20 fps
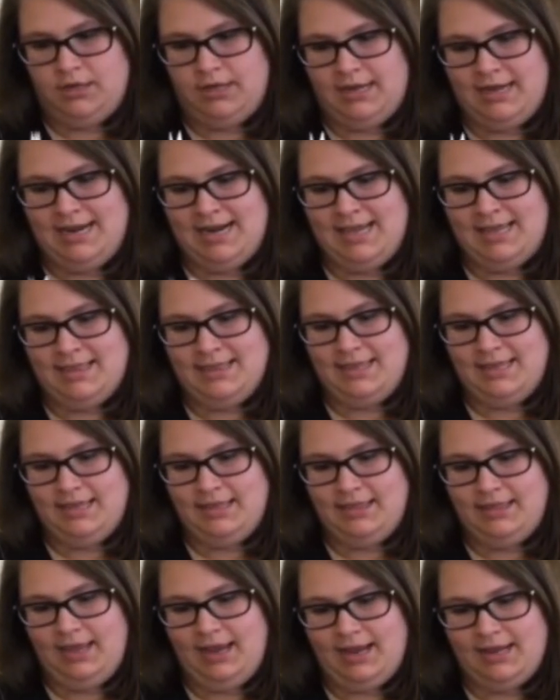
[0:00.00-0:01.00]
and I think
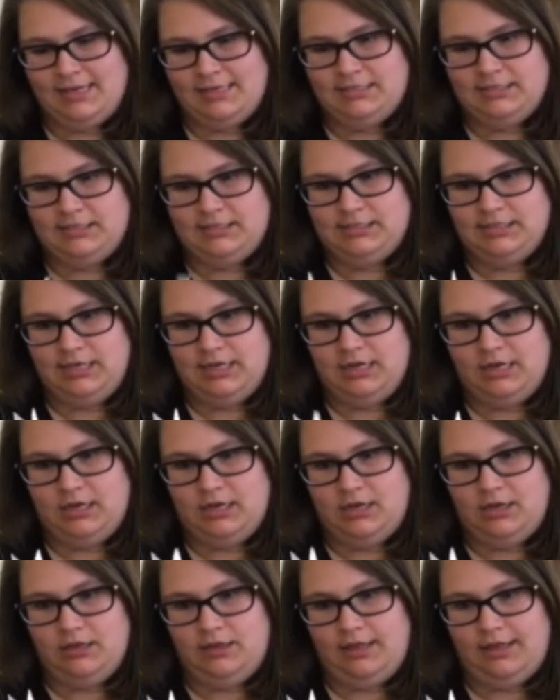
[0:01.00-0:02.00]
the
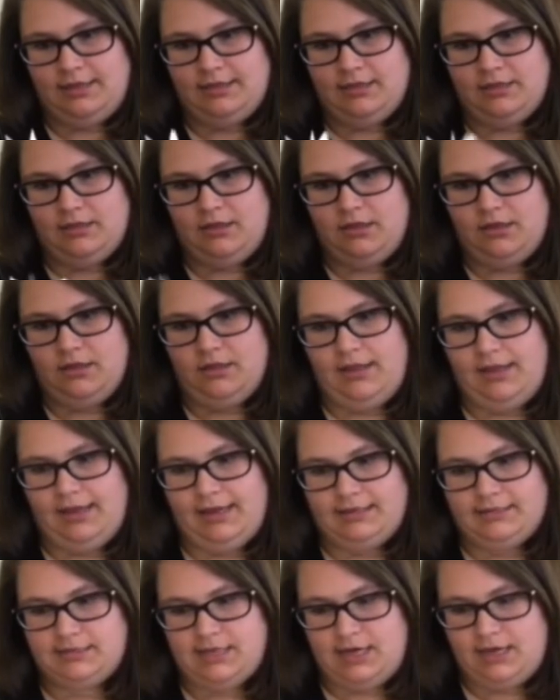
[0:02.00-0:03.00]
idea, like
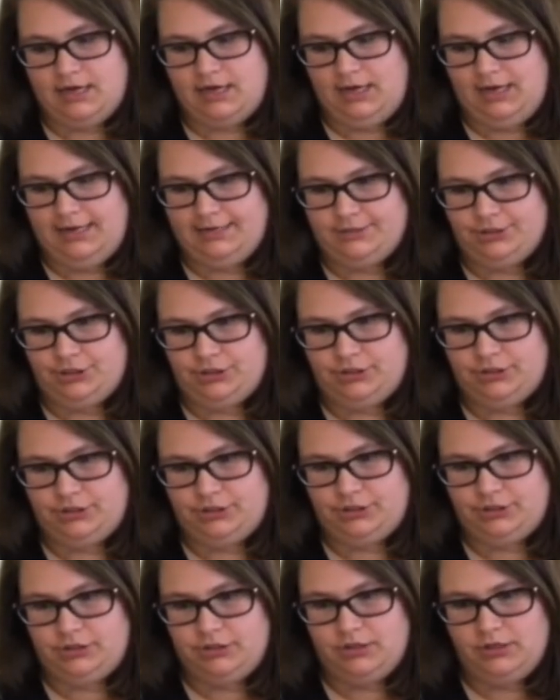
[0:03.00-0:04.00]
I said,
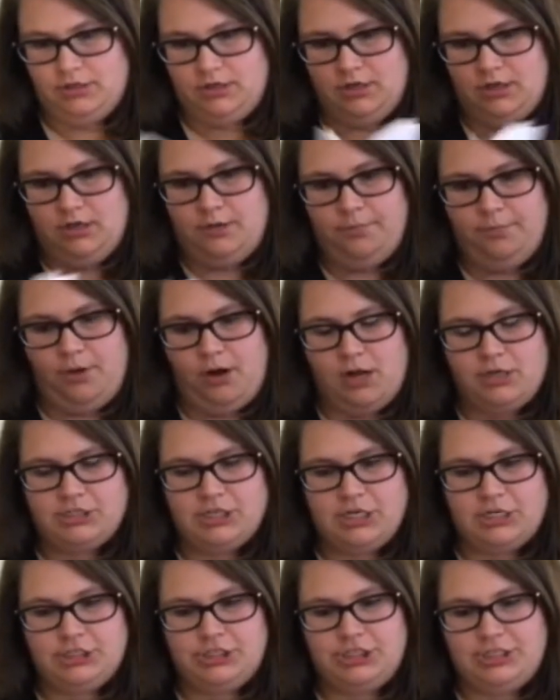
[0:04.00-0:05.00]
each
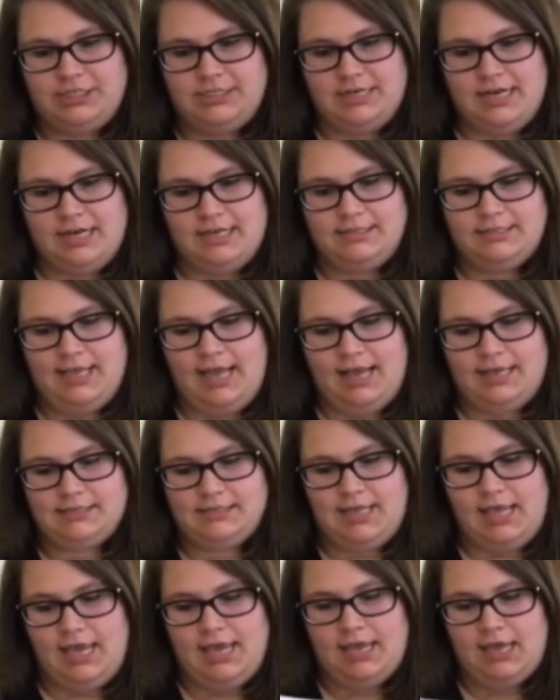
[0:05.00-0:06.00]
project she does has
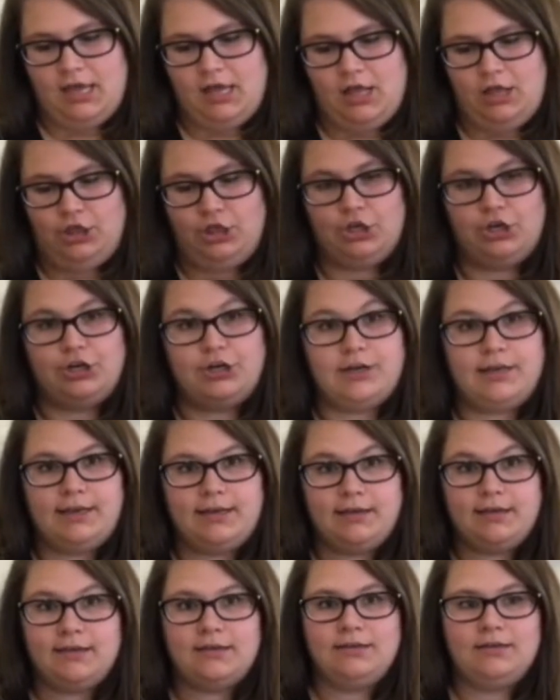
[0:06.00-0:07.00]
like a
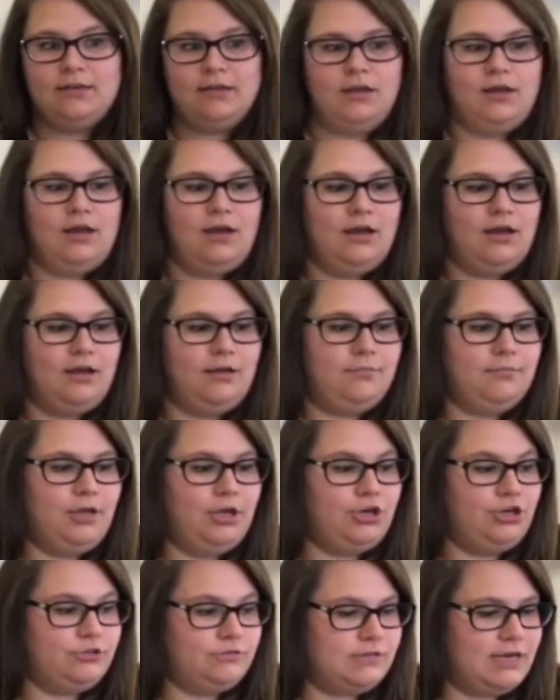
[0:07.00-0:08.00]
learning, a
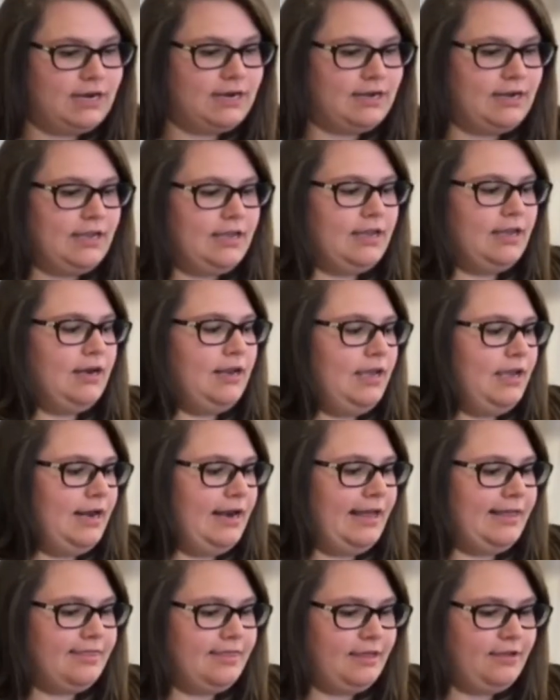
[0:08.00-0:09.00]
new technique in it. And
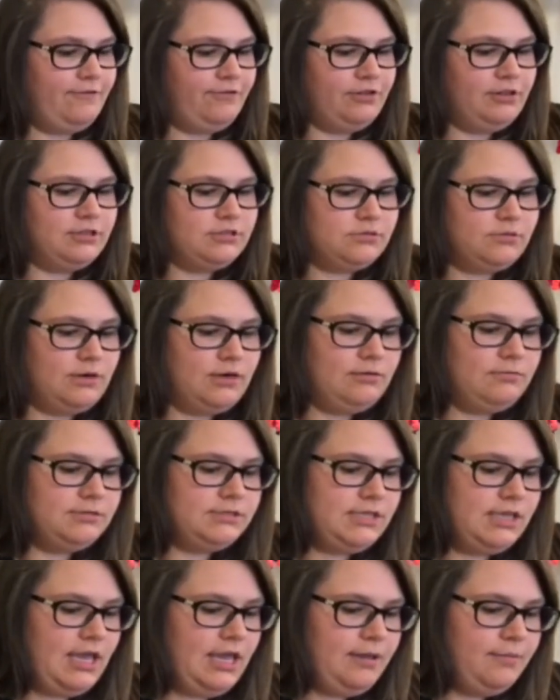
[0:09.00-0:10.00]
I think for this one it was
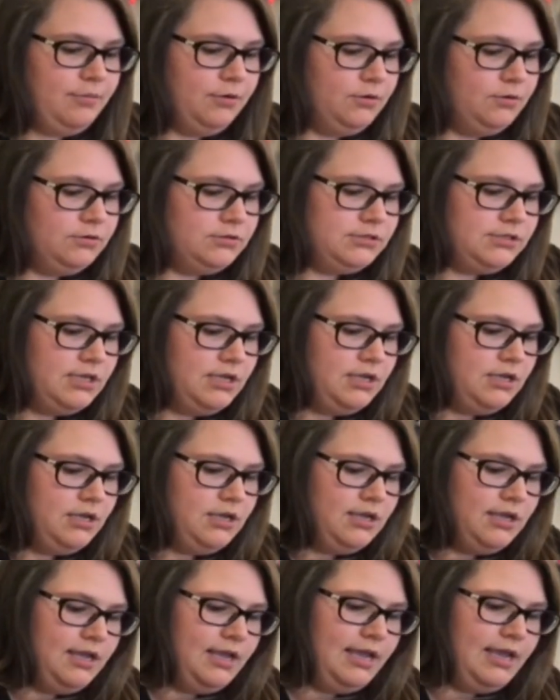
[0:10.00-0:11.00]
cables
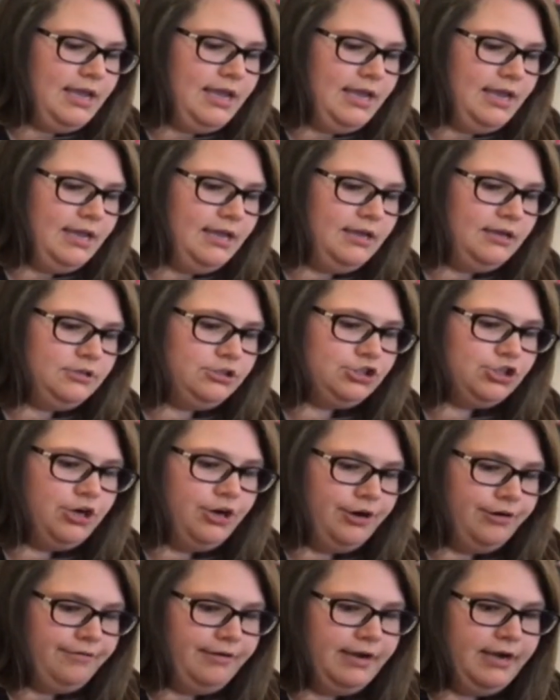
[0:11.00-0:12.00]
and
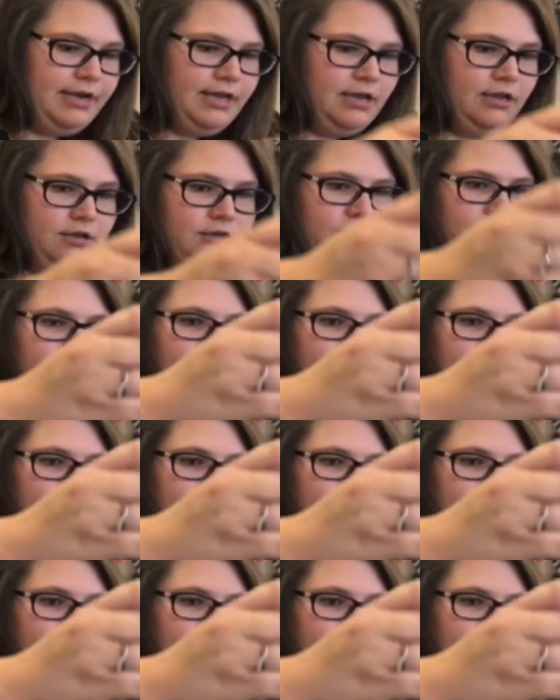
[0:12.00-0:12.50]
chart reading.